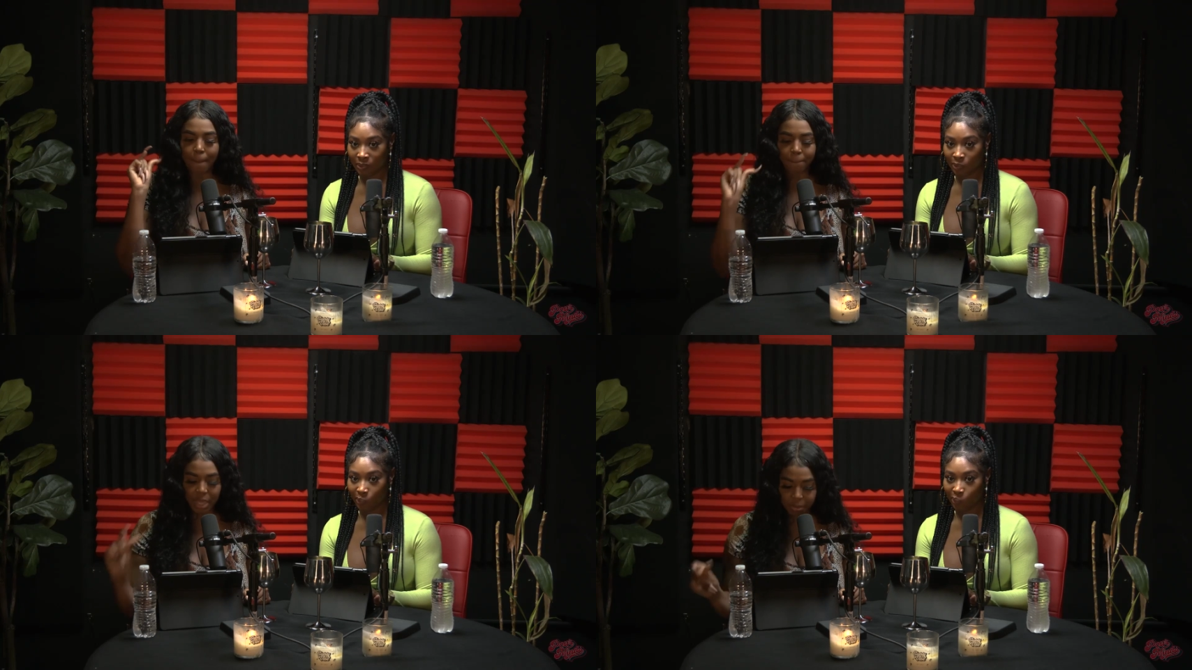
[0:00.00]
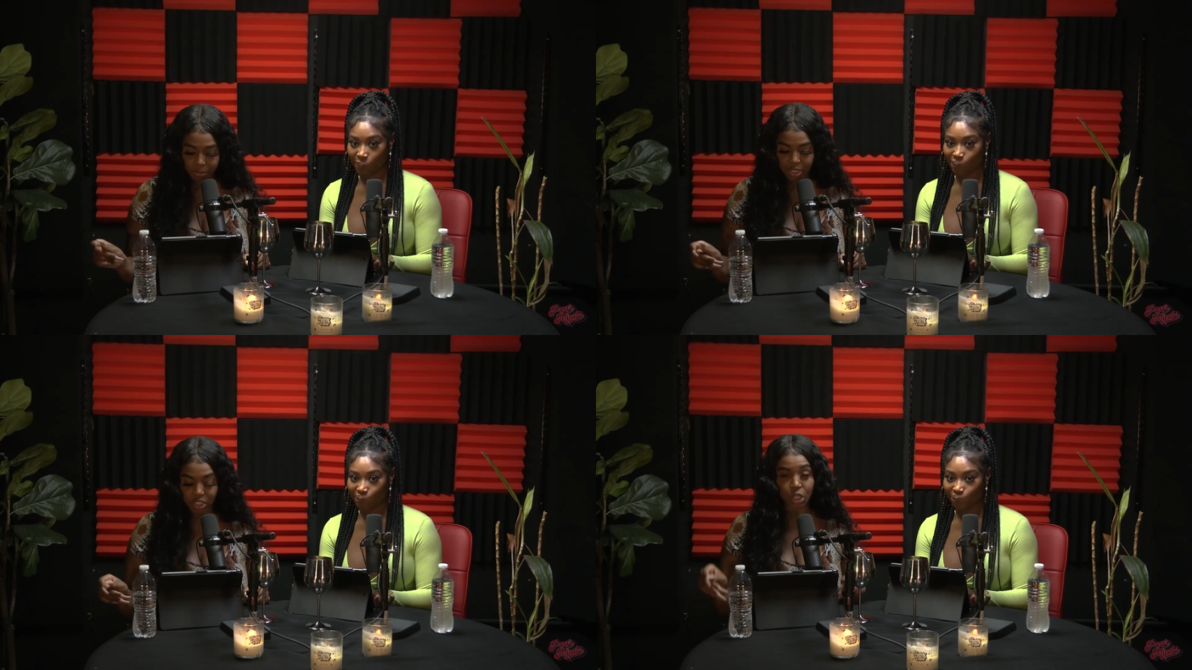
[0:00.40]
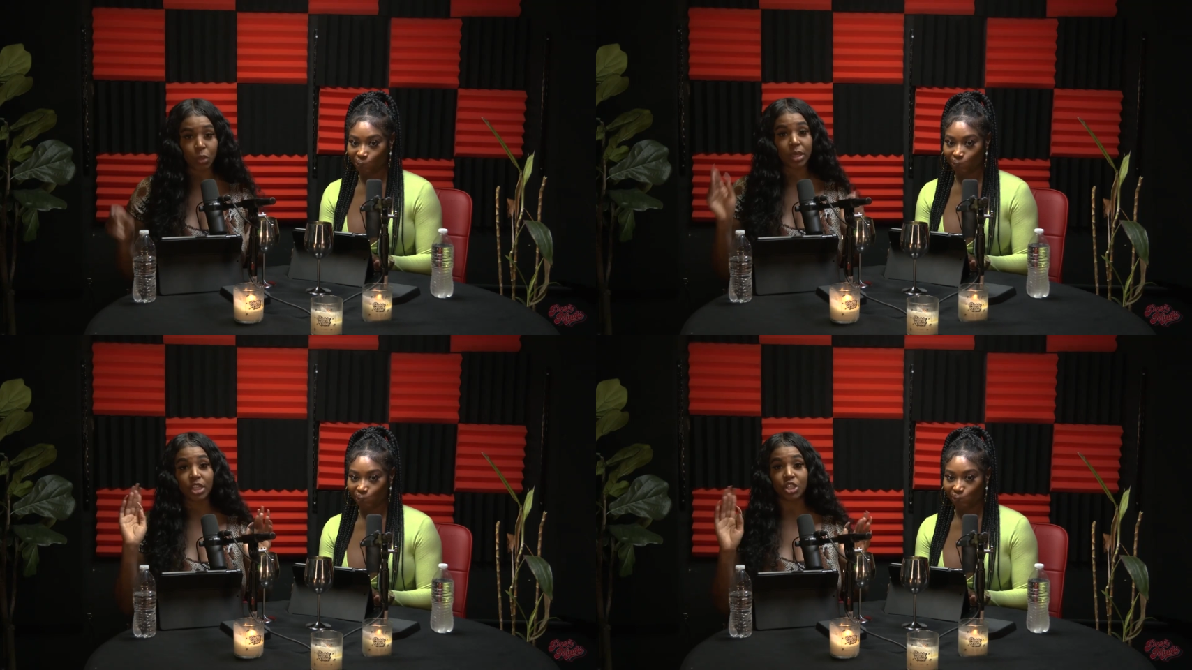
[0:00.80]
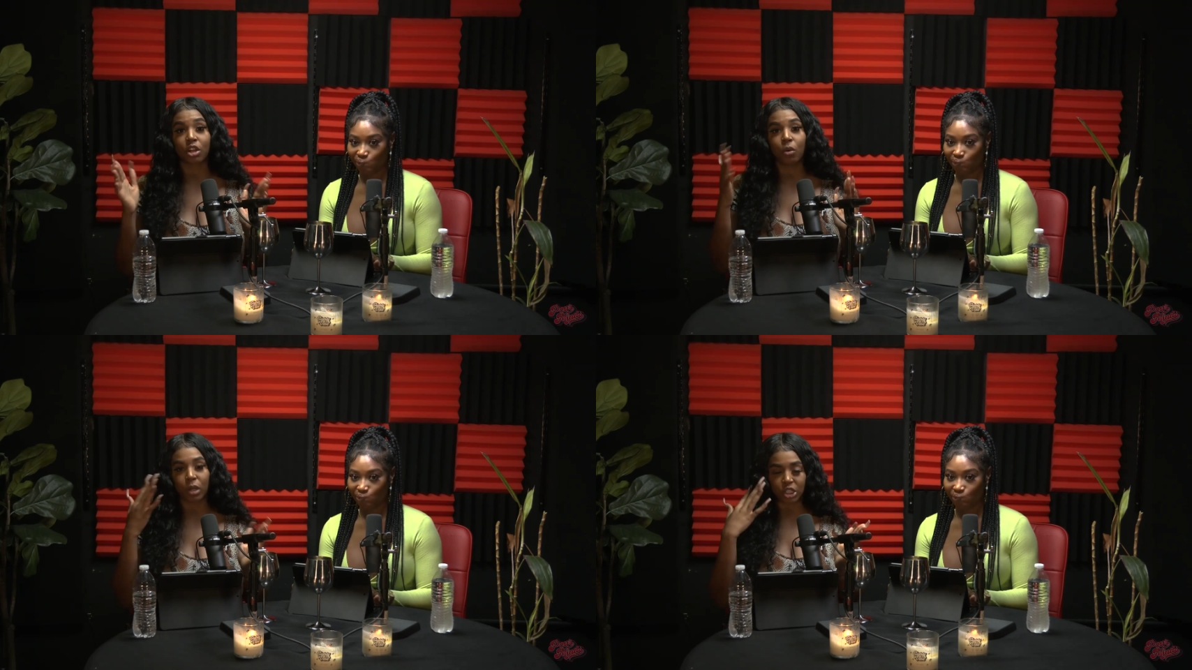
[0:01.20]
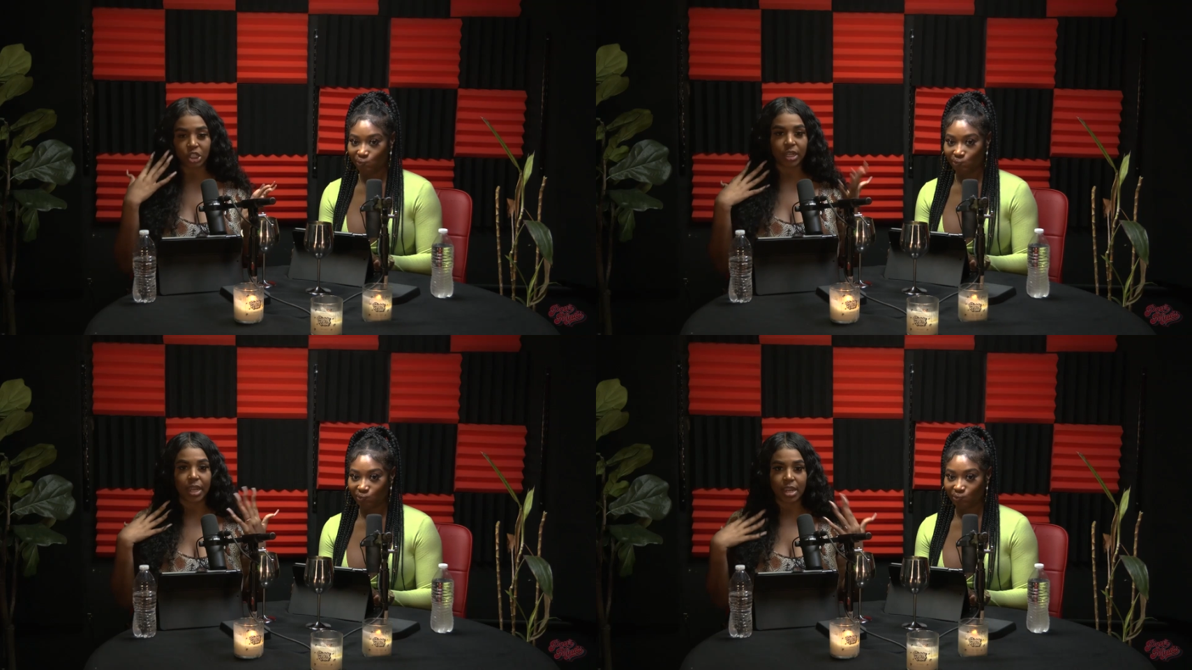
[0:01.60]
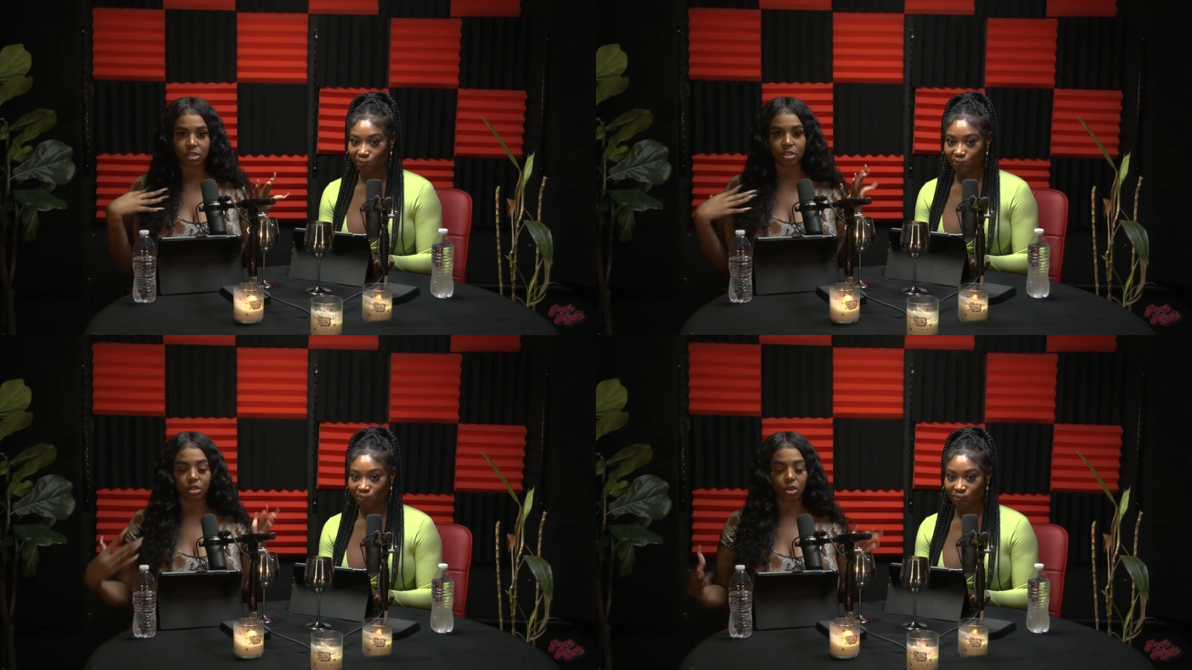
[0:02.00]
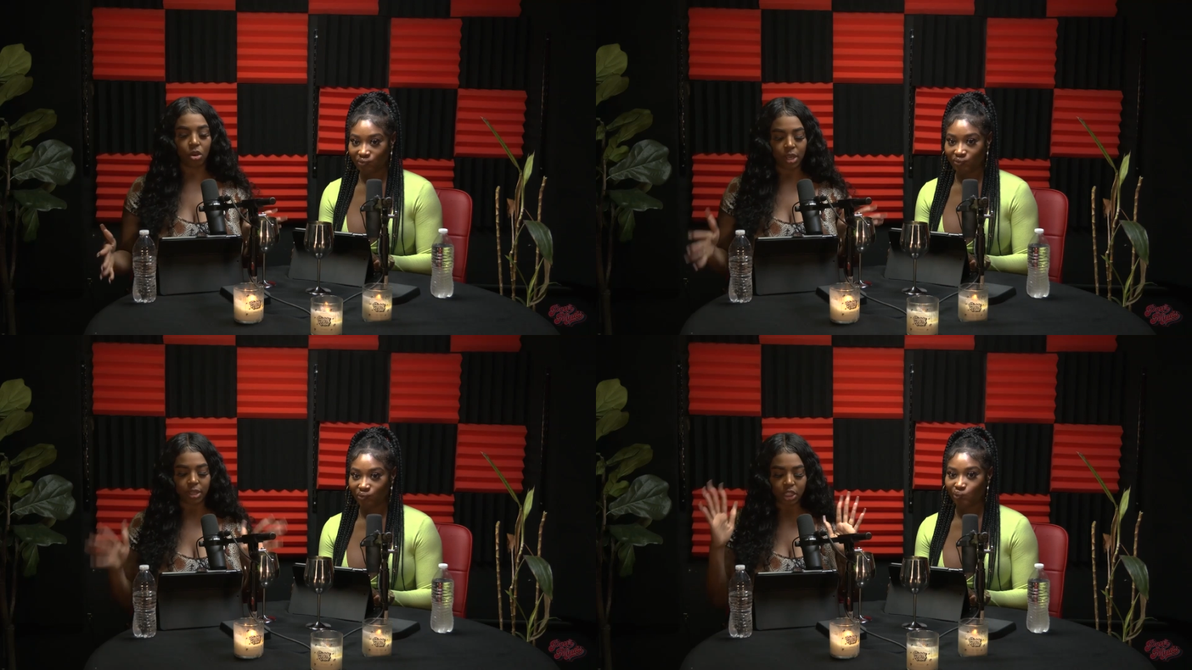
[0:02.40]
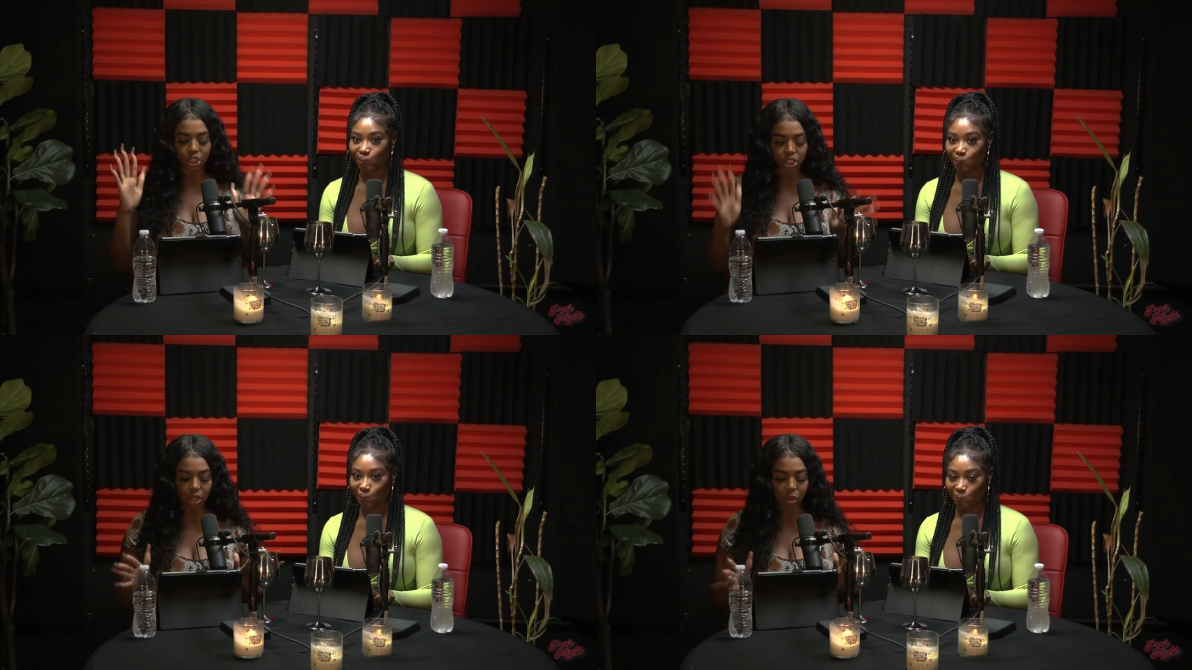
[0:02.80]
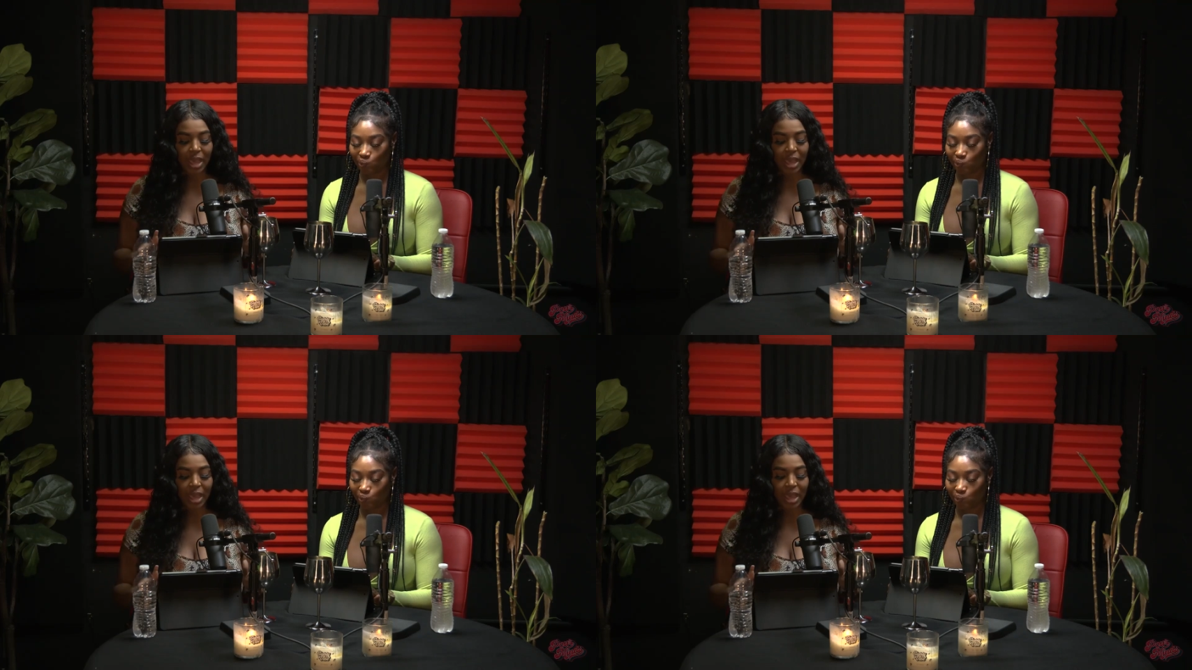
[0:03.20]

Speaker 1: member so you can get your question answered on the show.